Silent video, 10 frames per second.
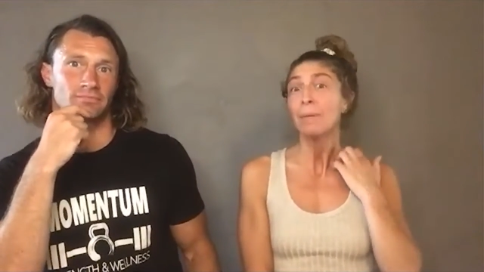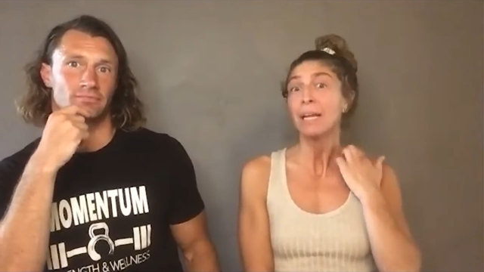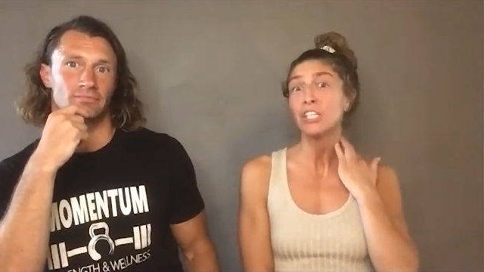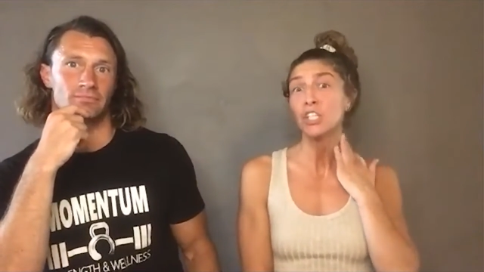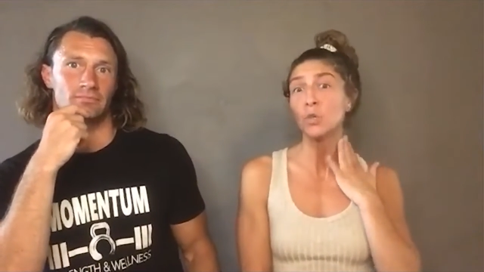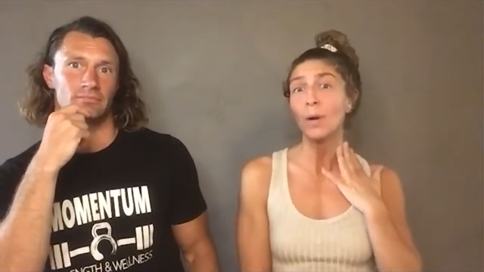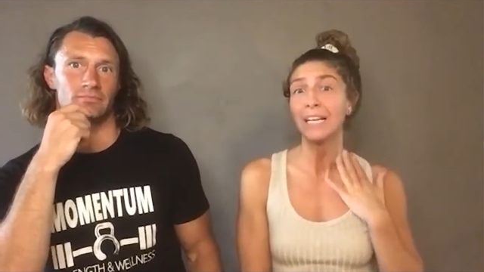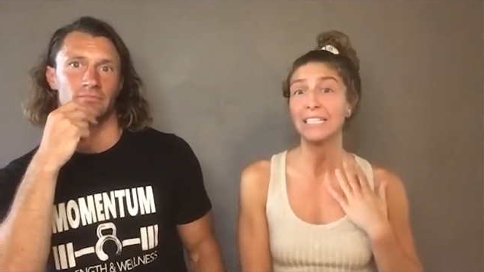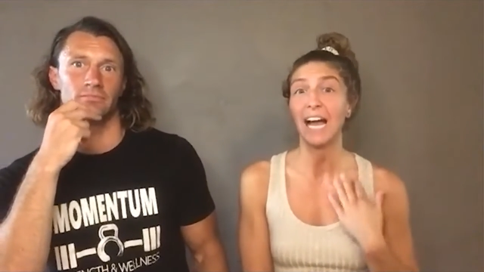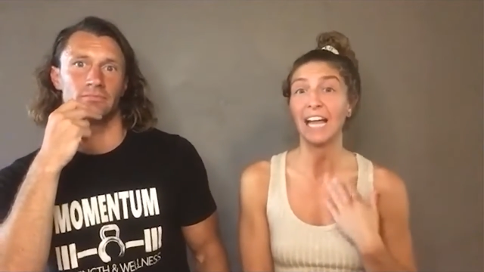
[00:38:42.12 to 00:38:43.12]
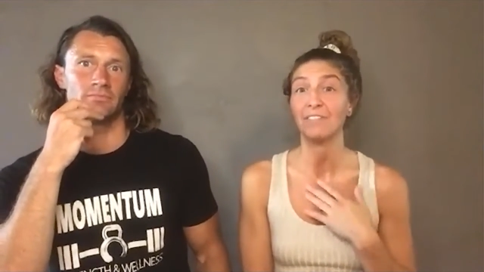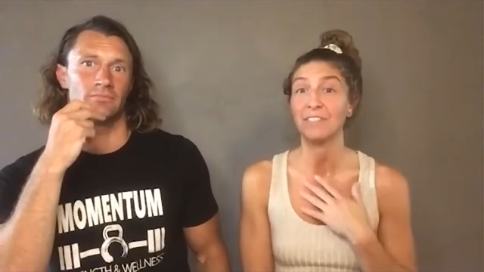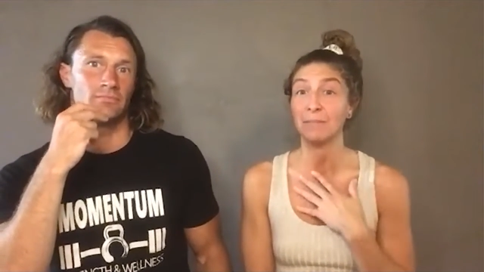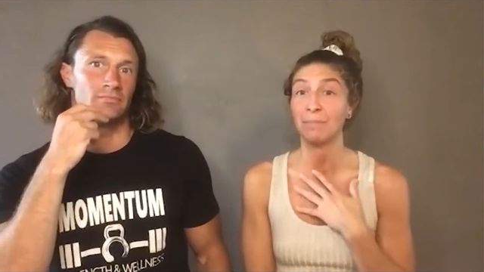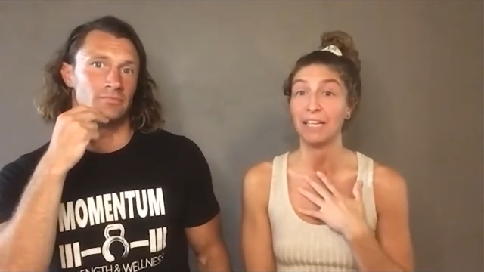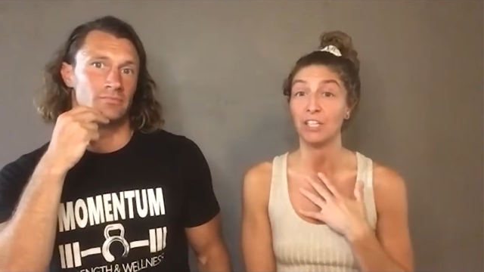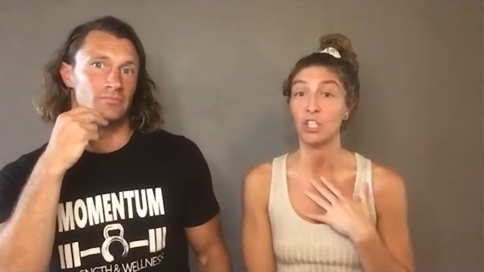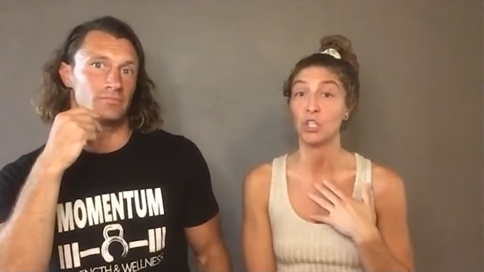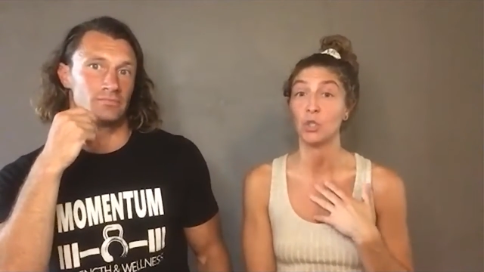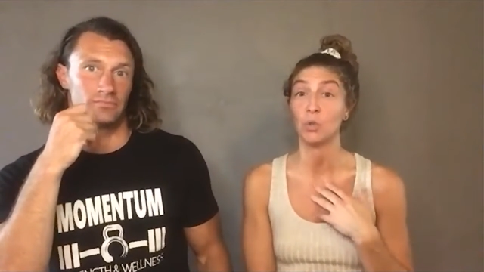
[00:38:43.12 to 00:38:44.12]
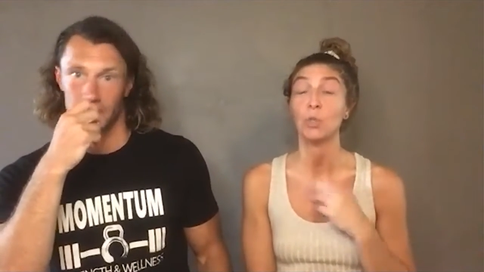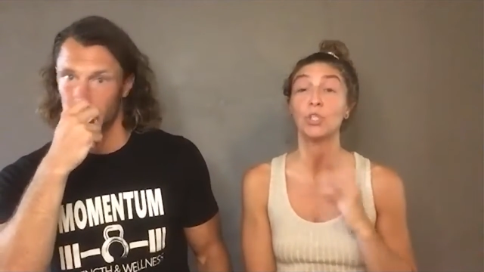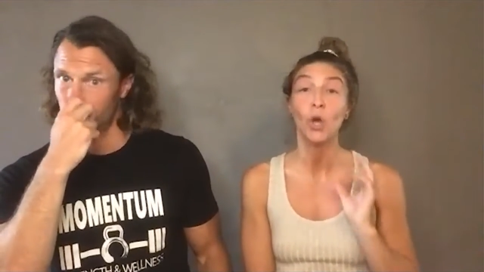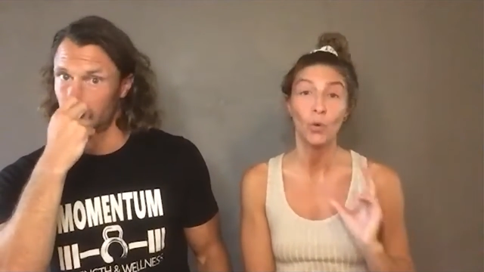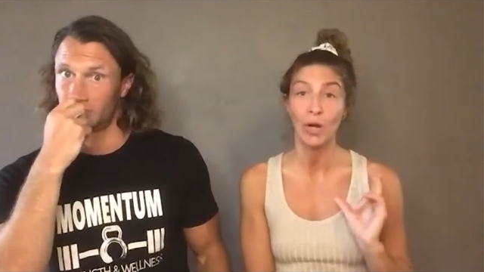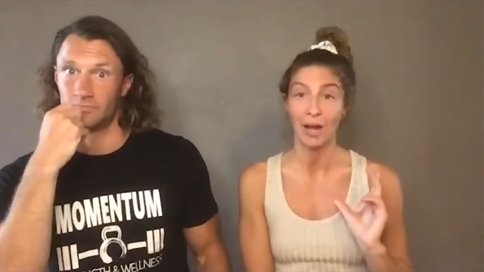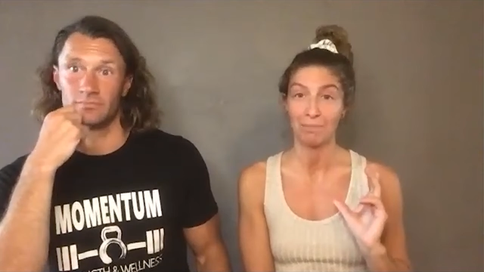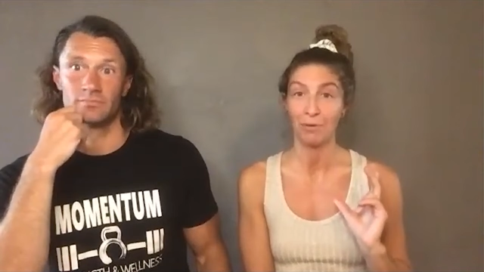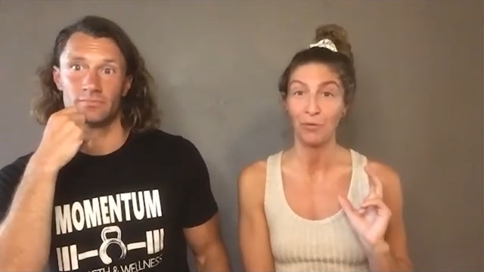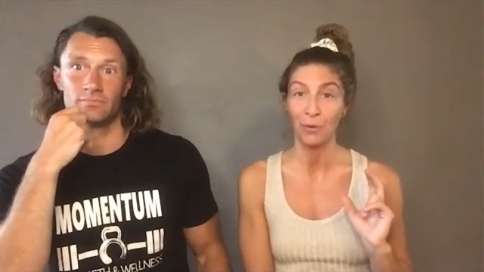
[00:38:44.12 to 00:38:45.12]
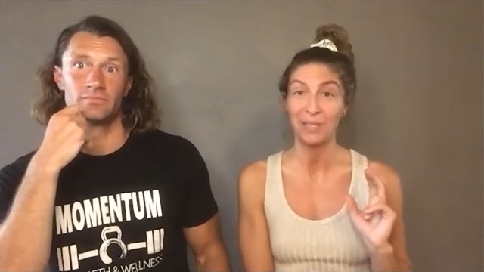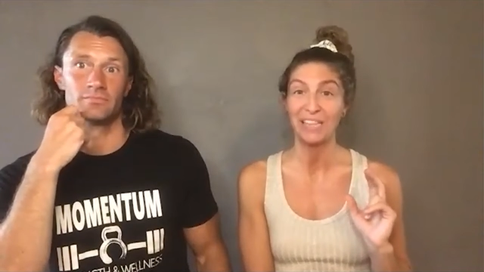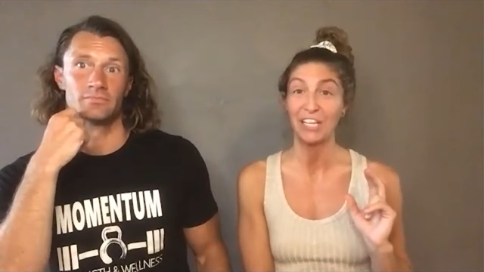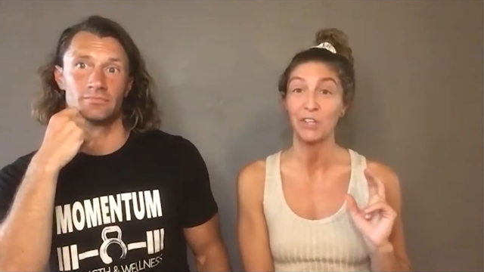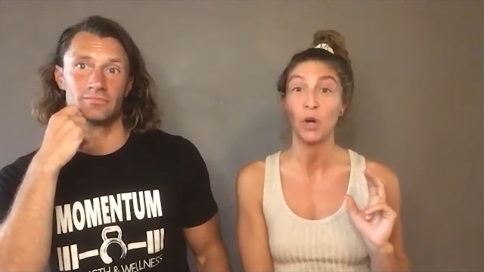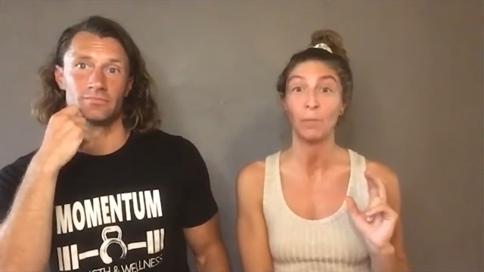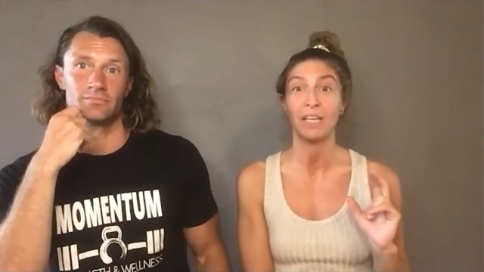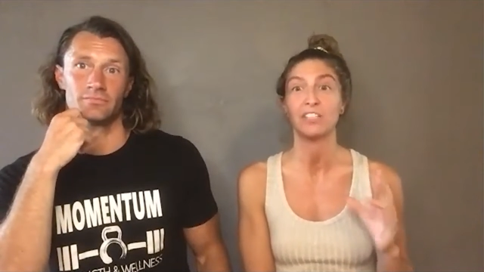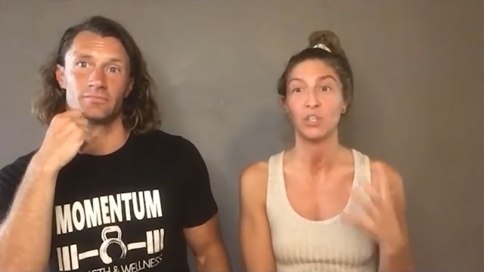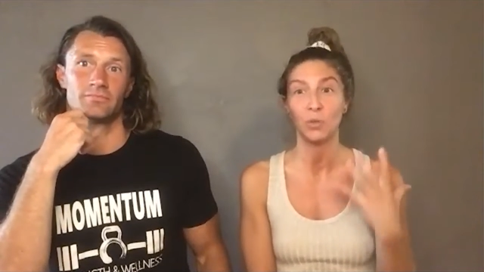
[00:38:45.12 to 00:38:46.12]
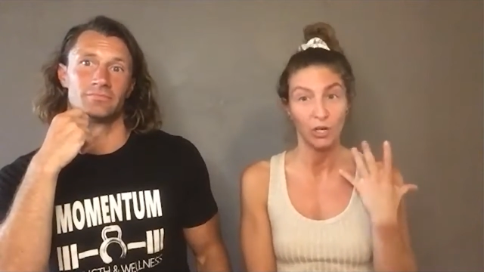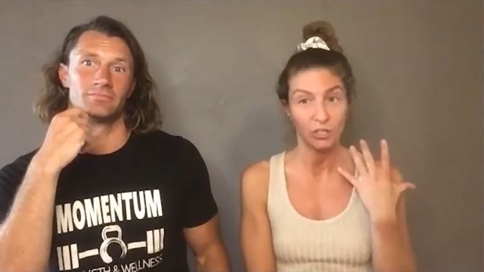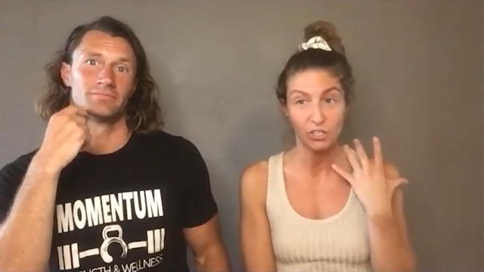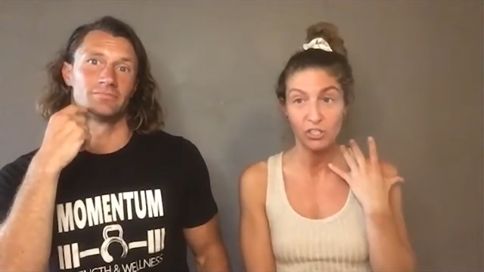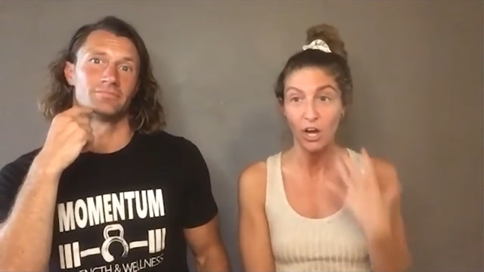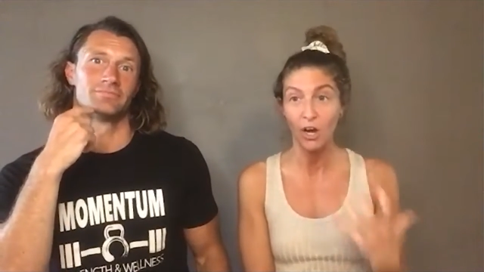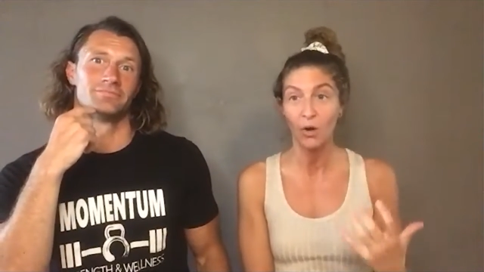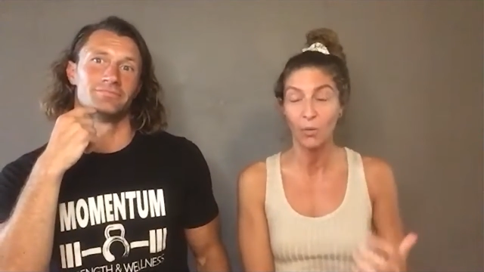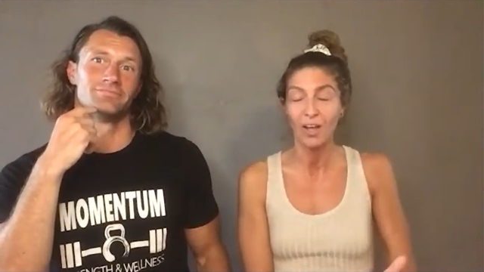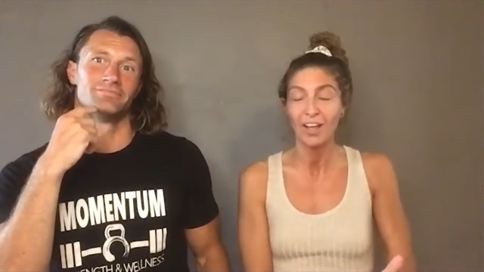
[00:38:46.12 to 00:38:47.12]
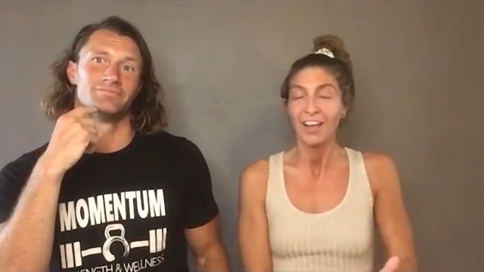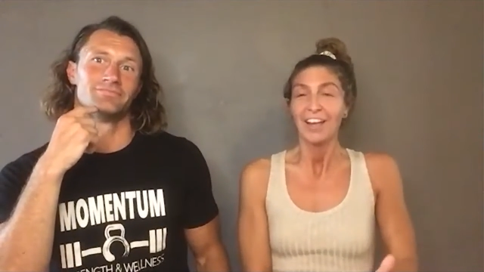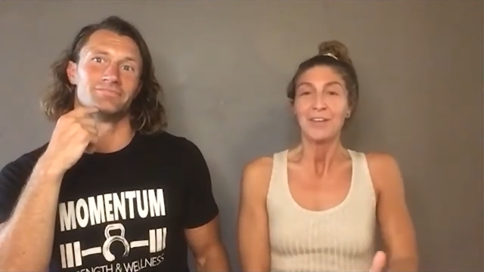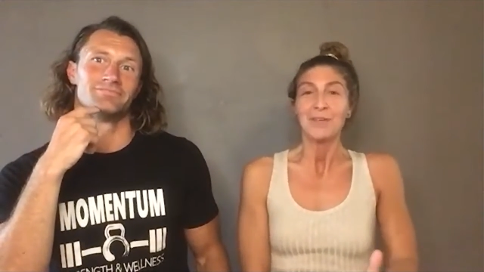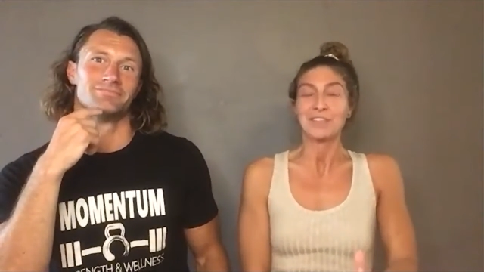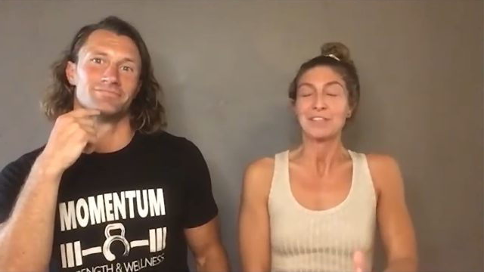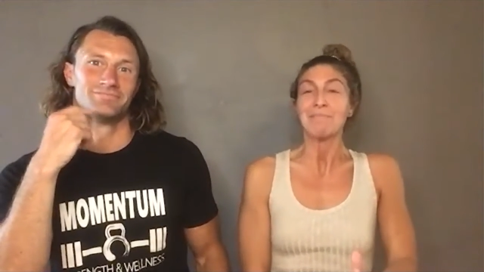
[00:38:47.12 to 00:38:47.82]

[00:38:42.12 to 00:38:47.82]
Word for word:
Speaker 1: but I do want to dive deep into yoga before we let you go, because you are so, you're this